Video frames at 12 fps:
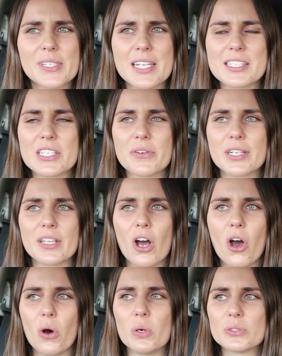considering the
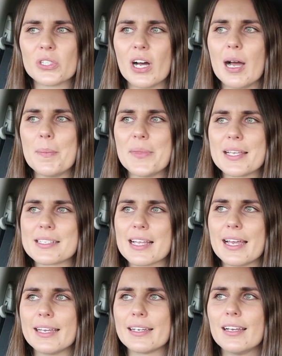whole time they're
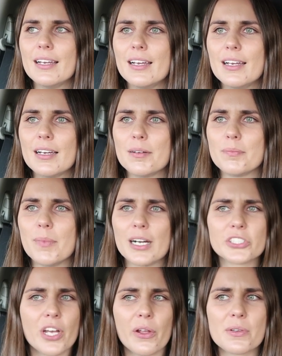saying
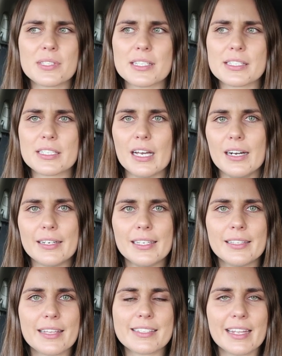Marshadow is this
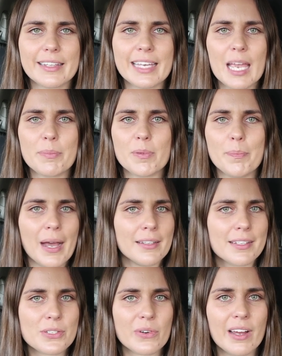guardian that's going to keep the
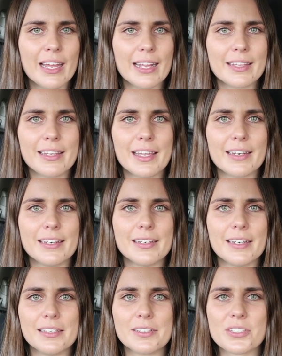balance right, and
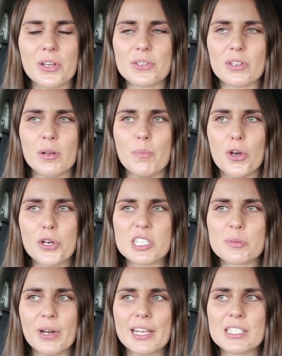then just goes on a murder
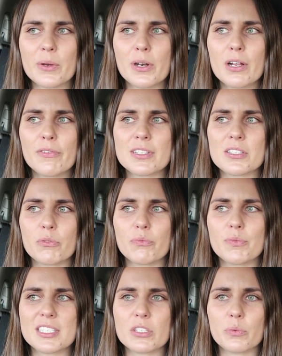spree. So I don't know if it's
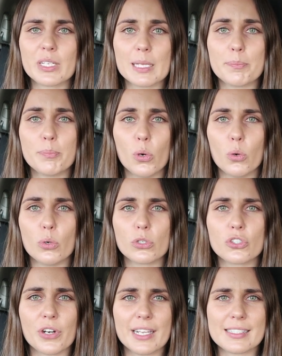just a really poor
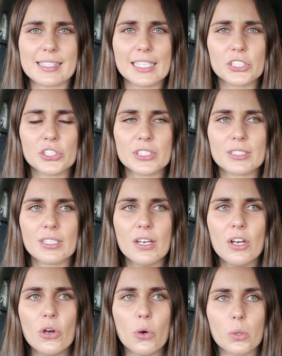translation
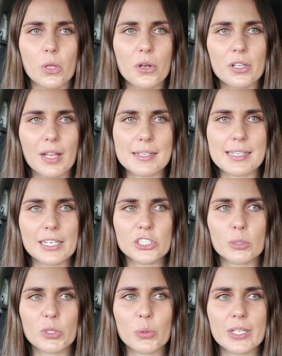or
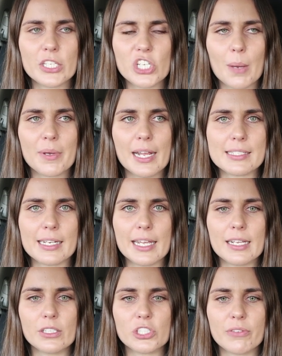localization between the Japanese and
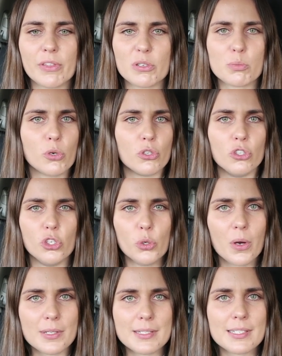English, if there was more
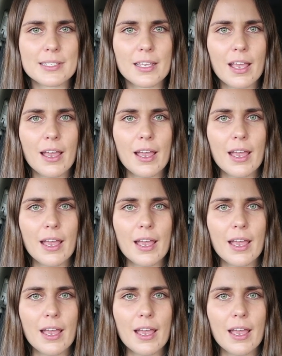nuance